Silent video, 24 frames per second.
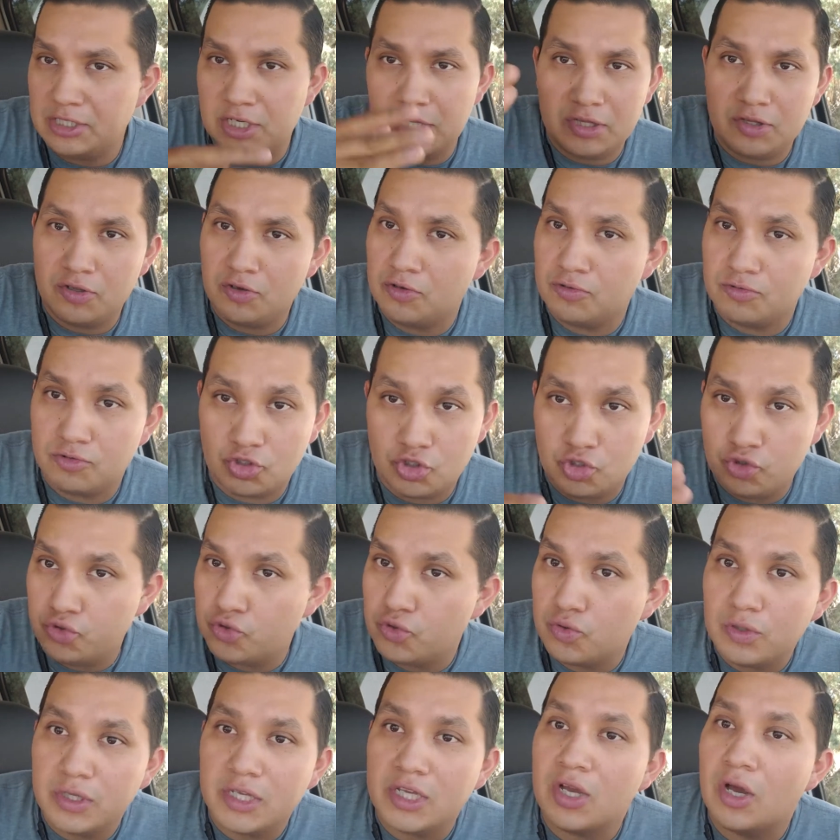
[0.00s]
they're
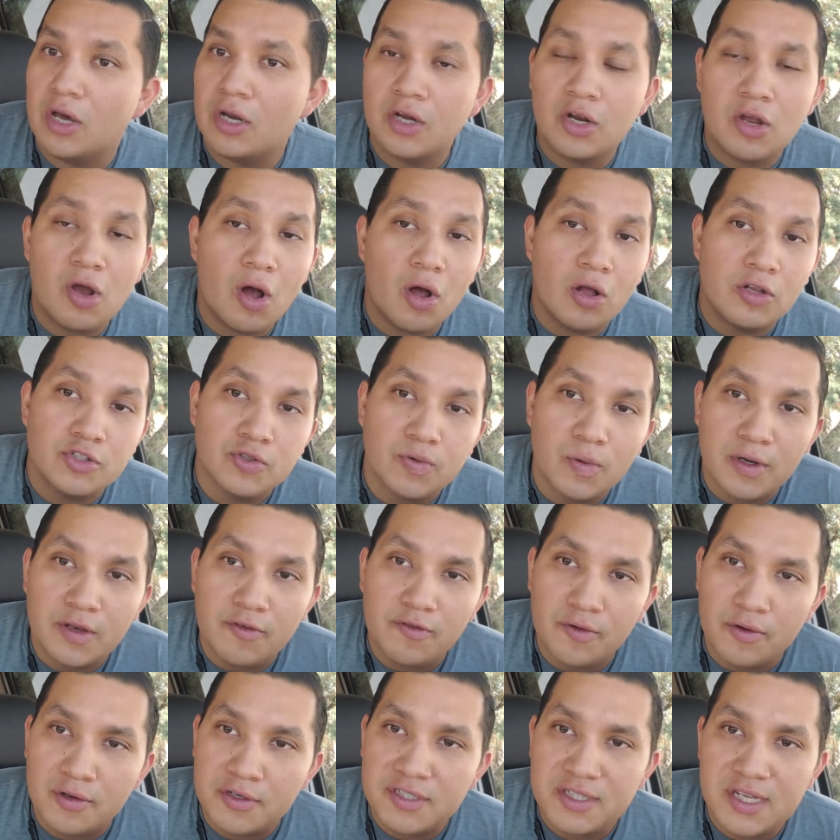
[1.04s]
truly on call
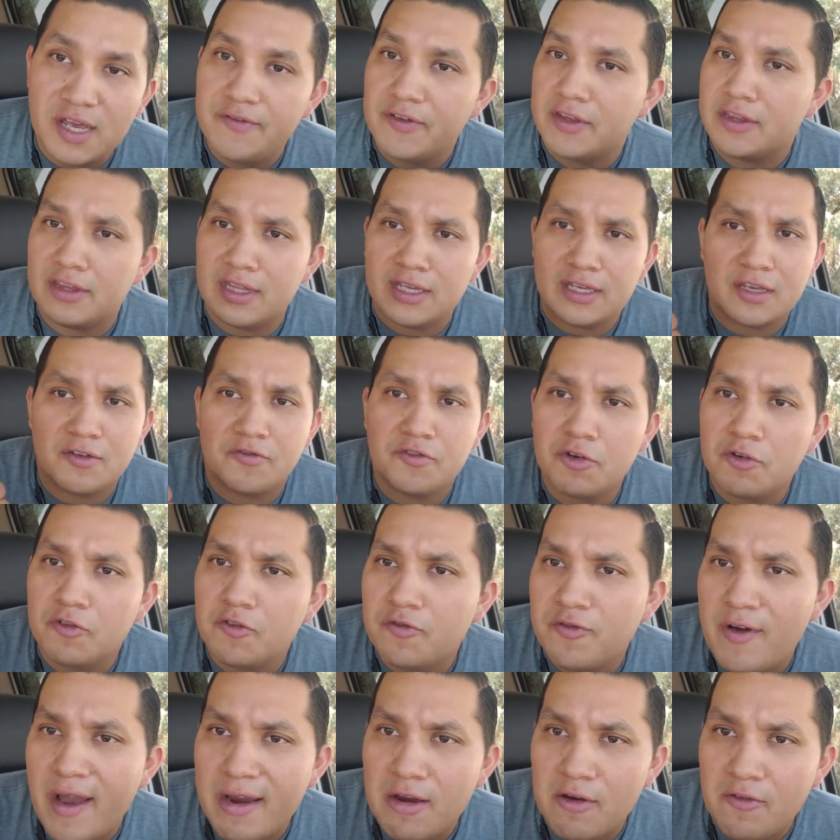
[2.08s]
24/7. Think of your
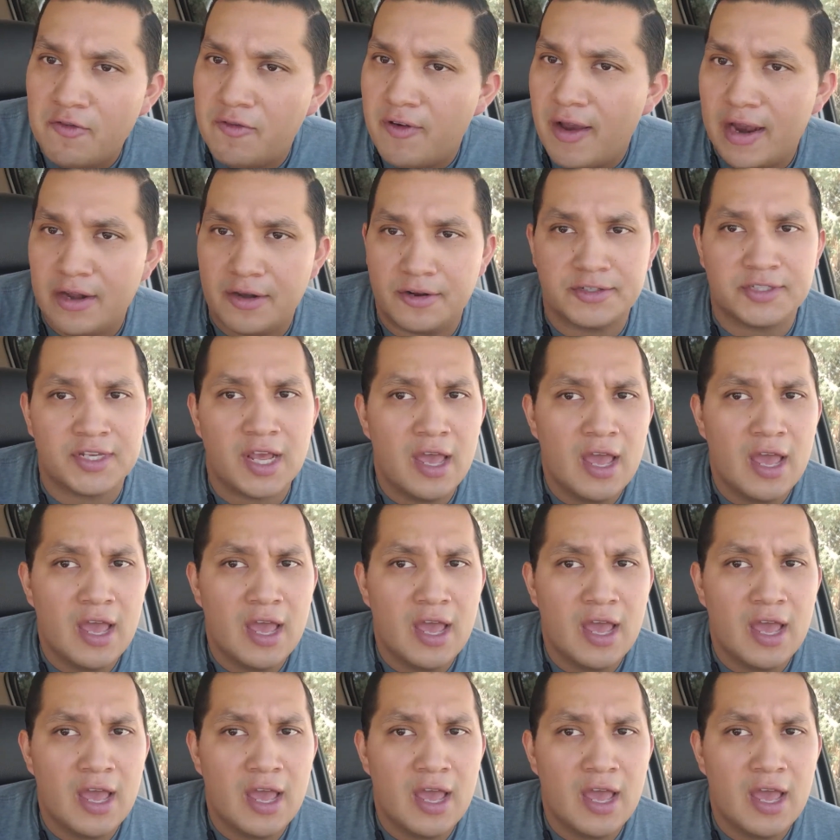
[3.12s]
firefighters.